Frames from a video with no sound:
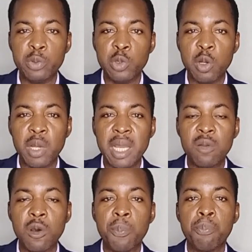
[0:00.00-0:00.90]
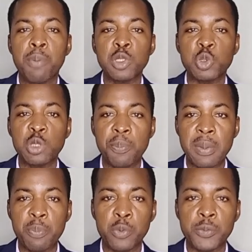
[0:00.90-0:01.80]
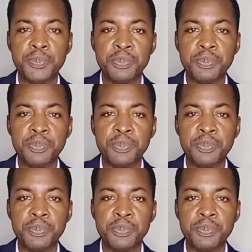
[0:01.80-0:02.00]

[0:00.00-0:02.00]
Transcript: You don't end up pursuing people.